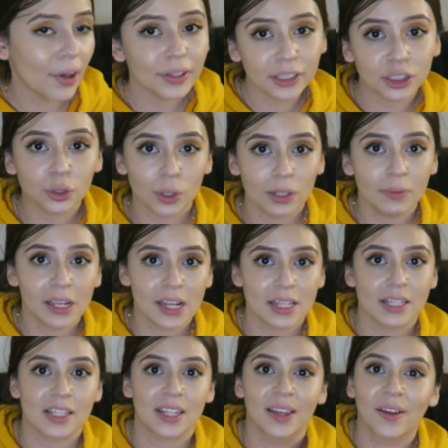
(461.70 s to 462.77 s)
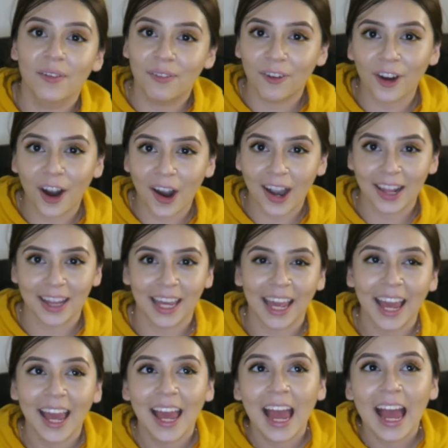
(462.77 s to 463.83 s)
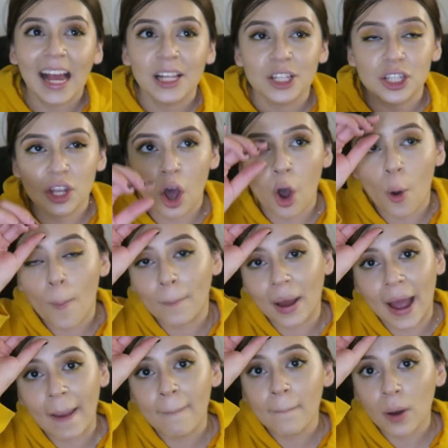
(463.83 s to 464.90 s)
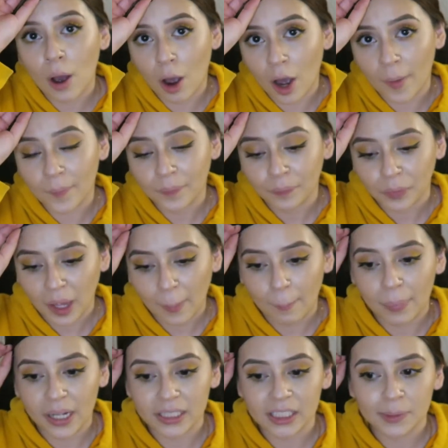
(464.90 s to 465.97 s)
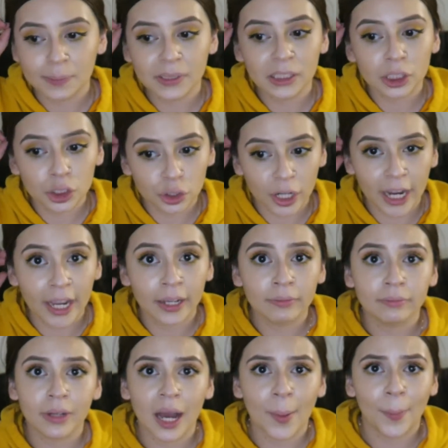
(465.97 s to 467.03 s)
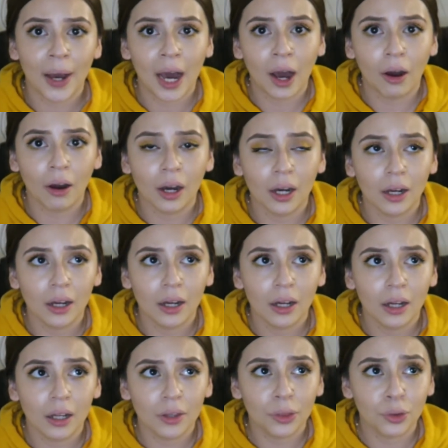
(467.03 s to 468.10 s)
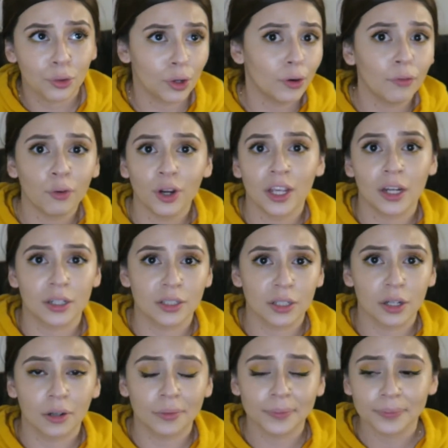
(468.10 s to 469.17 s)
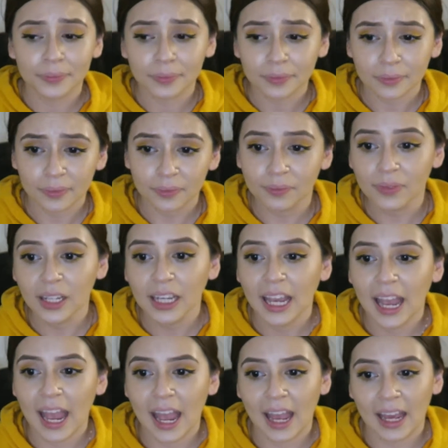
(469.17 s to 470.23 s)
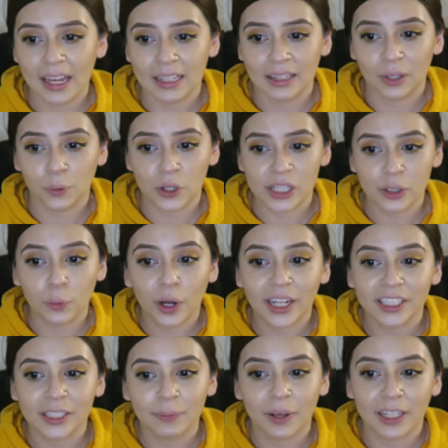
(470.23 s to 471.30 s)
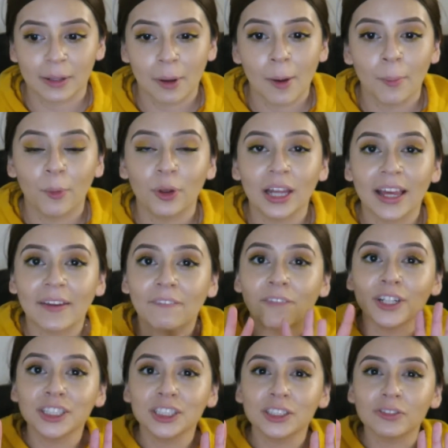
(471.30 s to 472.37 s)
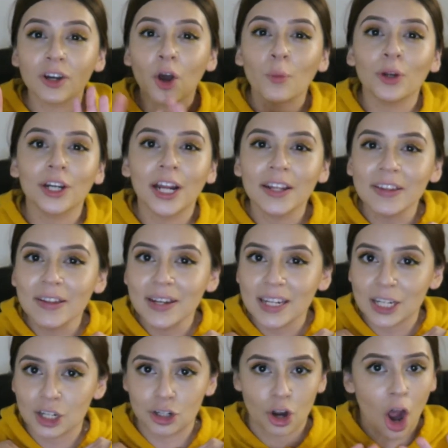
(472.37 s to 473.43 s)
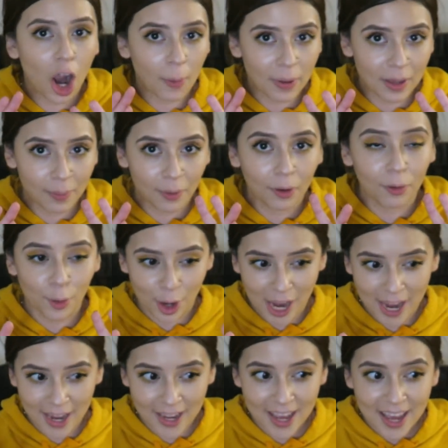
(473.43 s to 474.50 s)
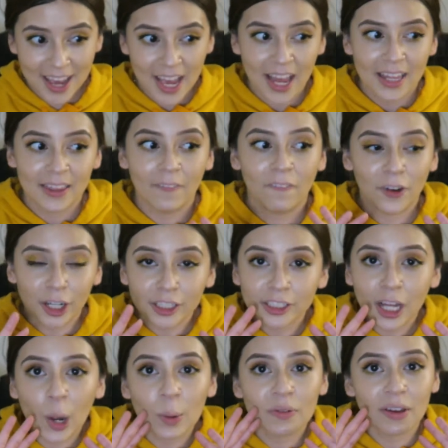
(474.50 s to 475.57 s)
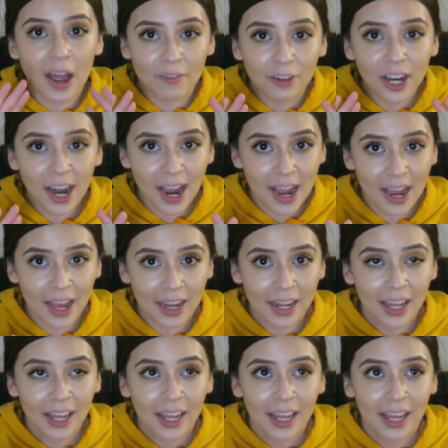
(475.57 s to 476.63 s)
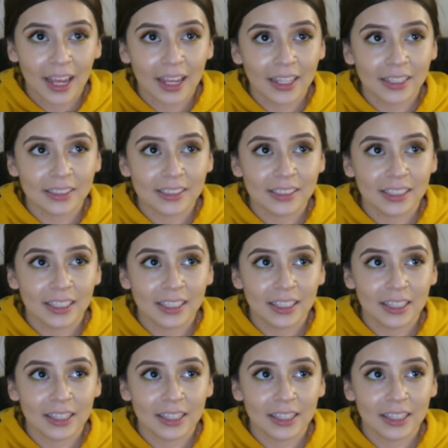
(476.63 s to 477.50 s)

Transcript: the story begins for Harley. So my mom picked up a stray about 3 or 4 years ago. And the reason why she picked them up, like, first of all, we're not even dog people, okay? The first dog we've ever had is